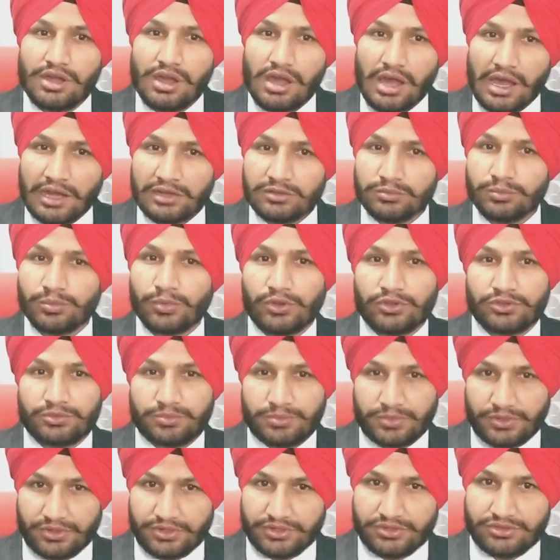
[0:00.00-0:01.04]

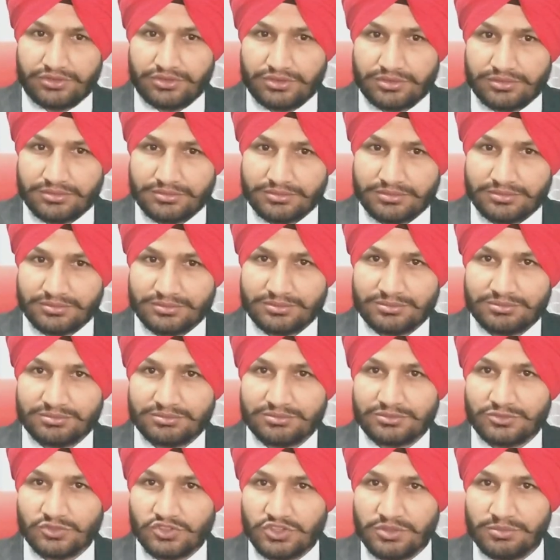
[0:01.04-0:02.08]
unprosperous.
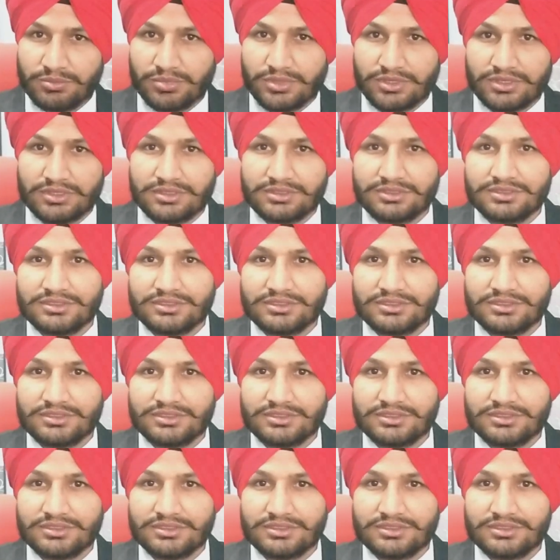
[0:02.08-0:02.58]
Simple.